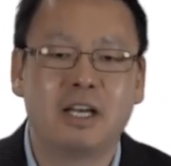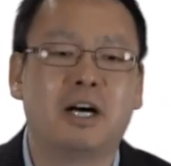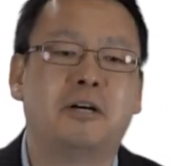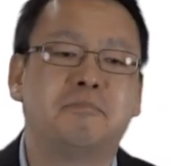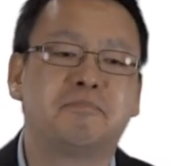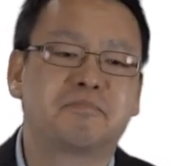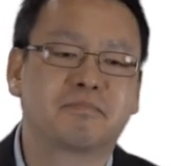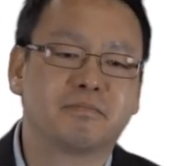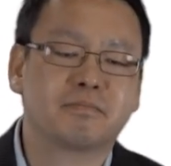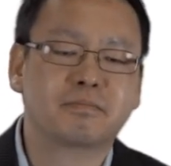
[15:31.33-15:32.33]

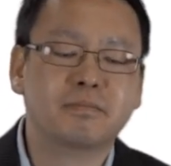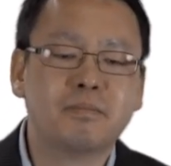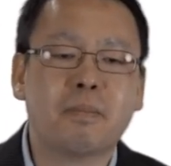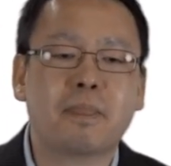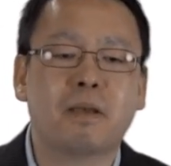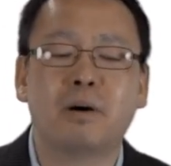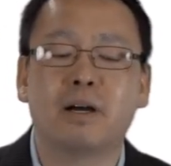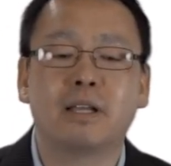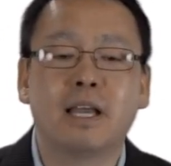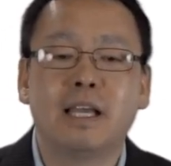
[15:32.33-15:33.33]

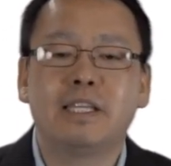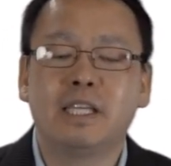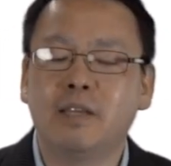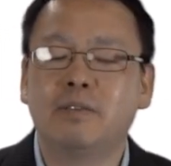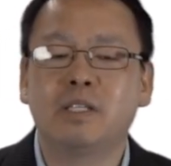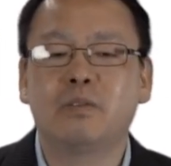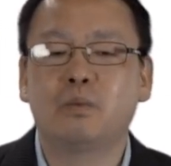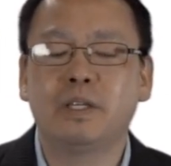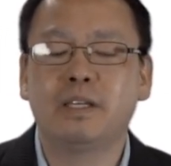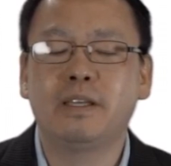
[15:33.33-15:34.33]
But even
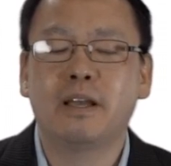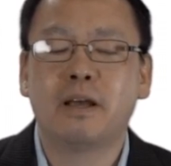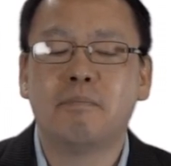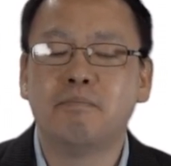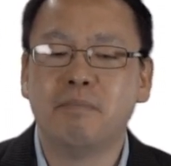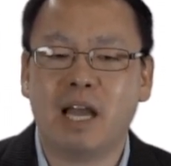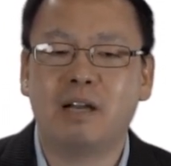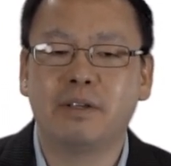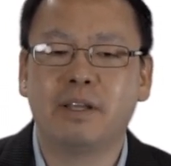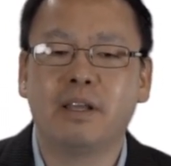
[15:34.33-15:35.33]
if we
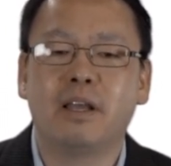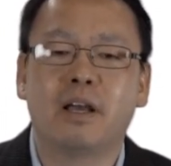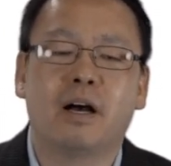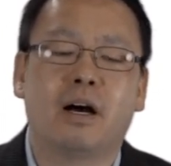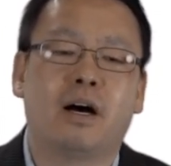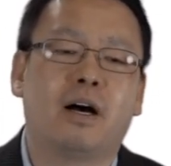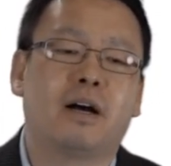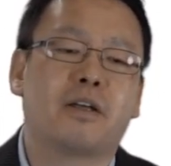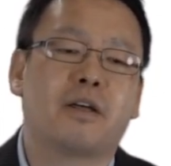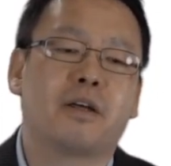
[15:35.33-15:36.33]
marry
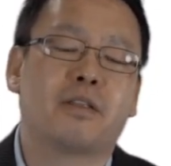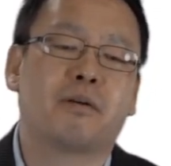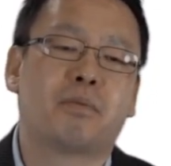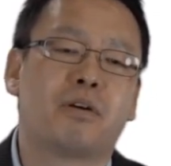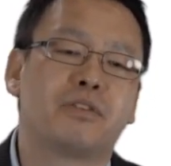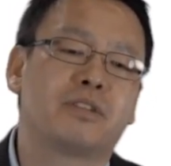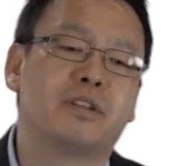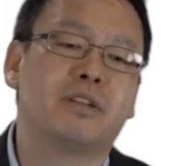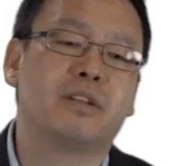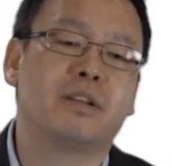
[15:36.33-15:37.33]
the
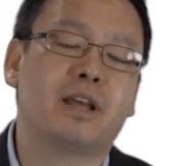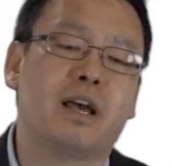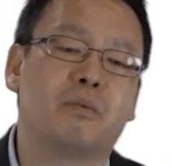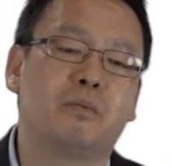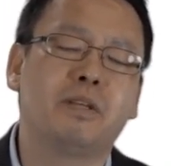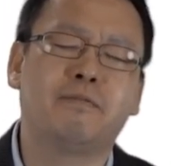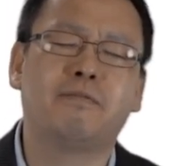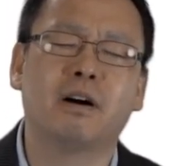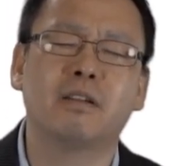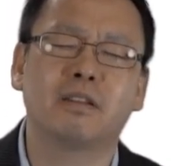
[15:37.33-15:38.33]
person that we
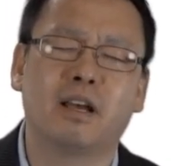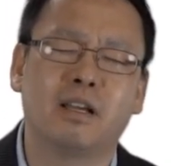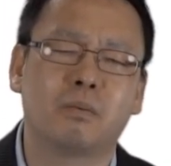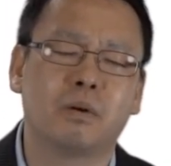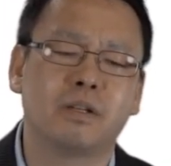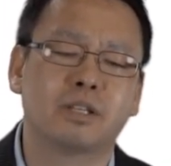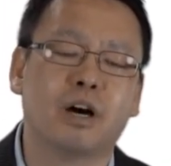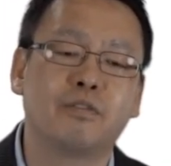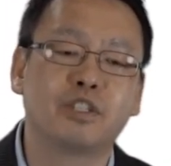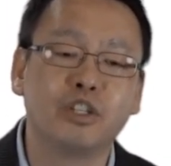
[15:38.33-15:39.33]
felt like was
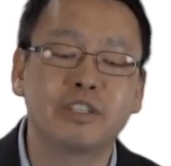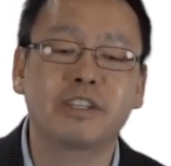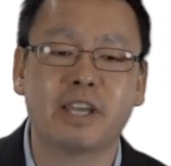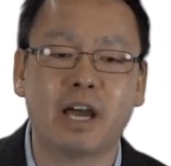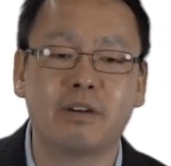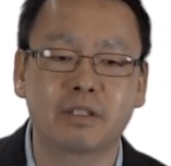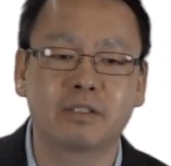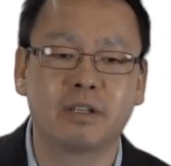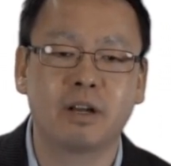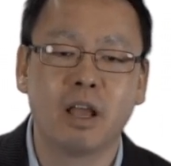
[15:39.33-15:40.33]
of good
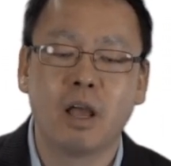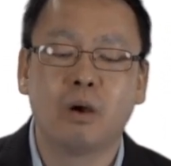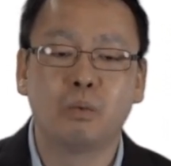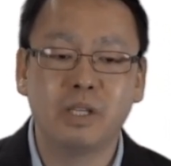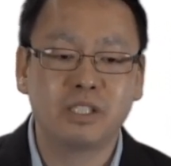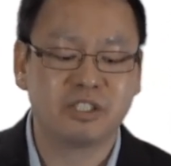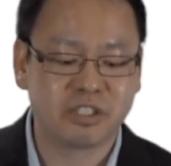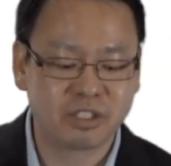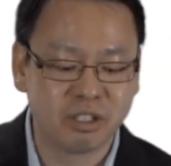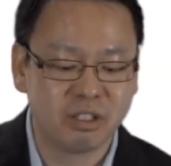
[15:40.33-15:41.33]
character, we should
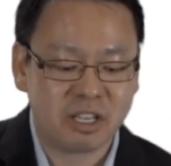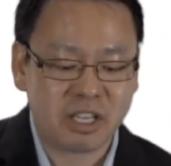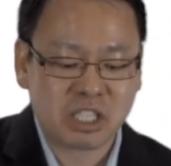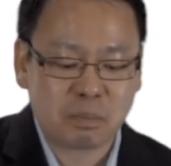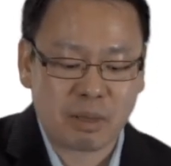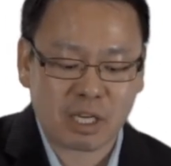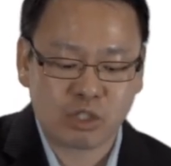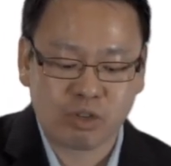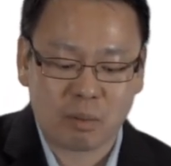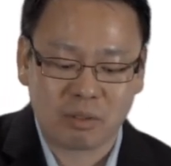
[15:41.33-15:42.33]
still expect
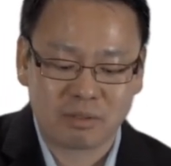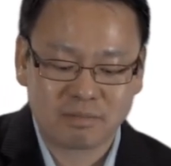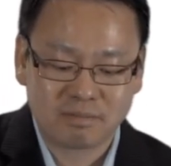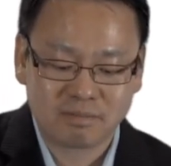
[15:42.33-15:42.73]
trouble.